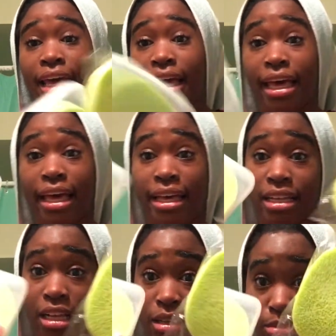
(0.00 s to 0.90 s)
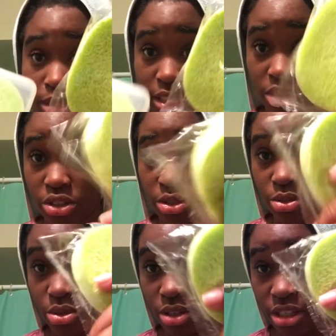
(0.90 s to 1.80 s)
It comes in two.
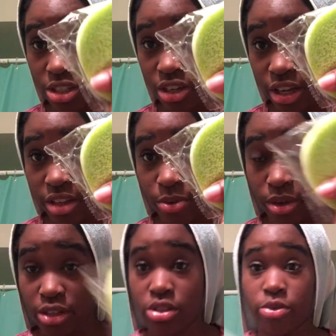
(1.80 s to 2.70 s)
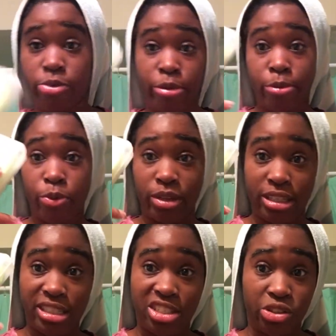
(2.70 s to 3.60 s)
So this is your other one. So remember, when
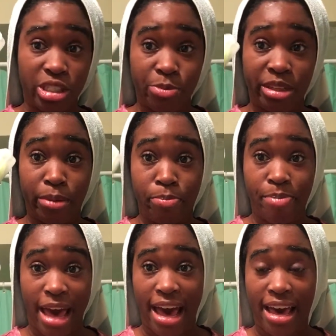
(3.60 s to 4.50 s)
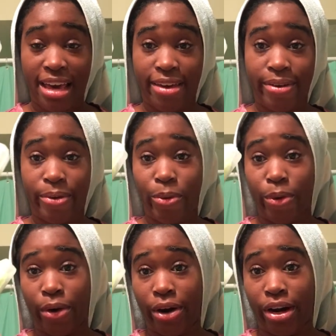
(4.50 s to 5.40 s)
this starts smelling bad
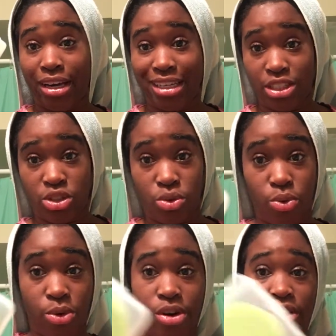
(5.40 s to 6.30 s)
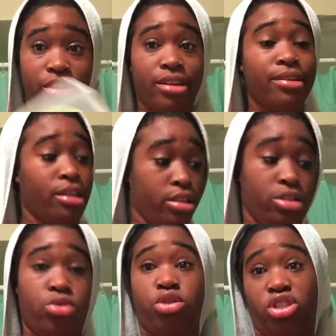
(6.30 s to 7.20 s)
or it's torn,
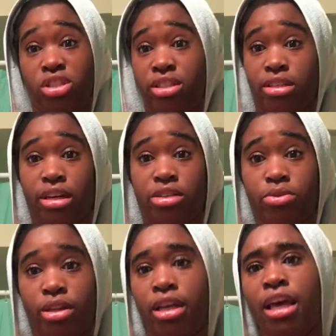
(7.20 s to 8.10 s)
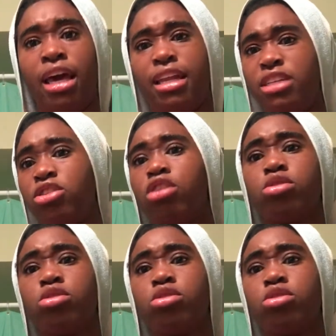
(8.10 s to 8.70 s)
switch out to the next one. And this was